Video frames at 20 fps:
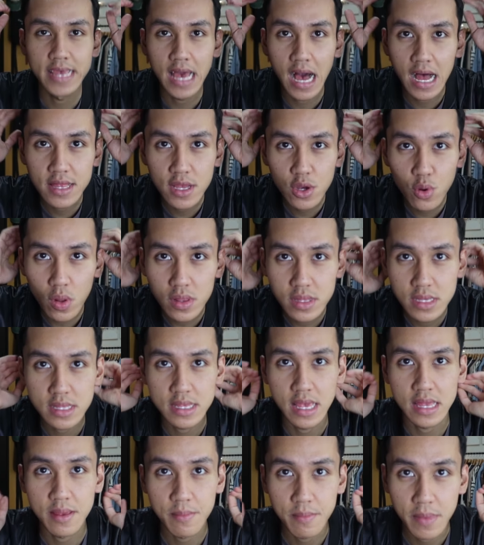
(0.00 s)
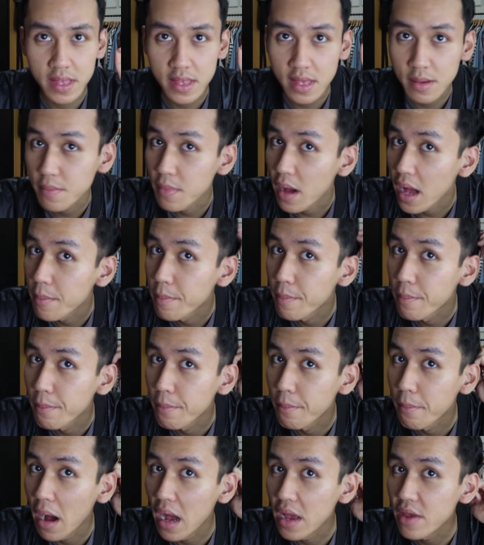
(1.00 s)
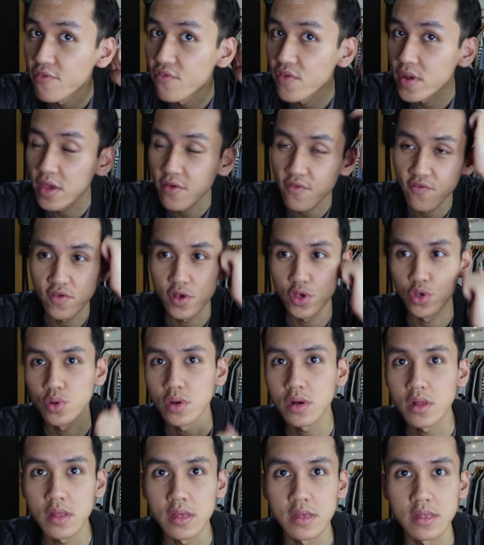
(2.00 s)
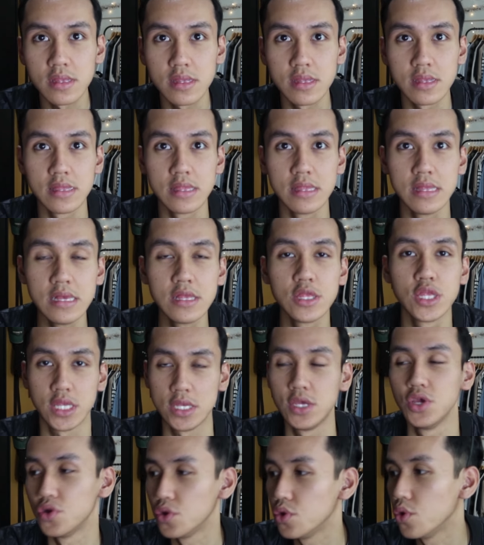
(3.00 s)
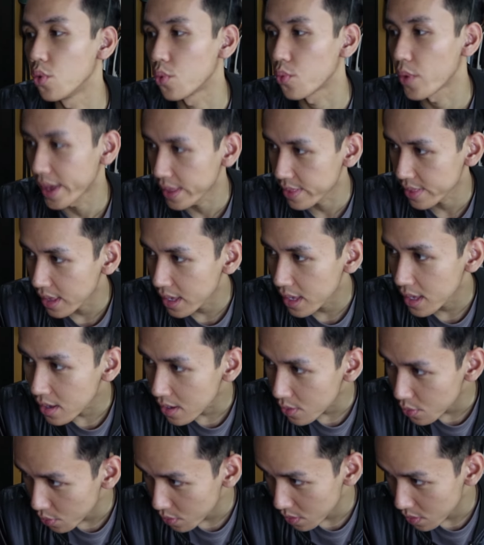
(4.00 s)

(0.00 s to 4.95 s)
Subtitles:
Yeah, the quality is getting better, but my freaking visual is deteriorating.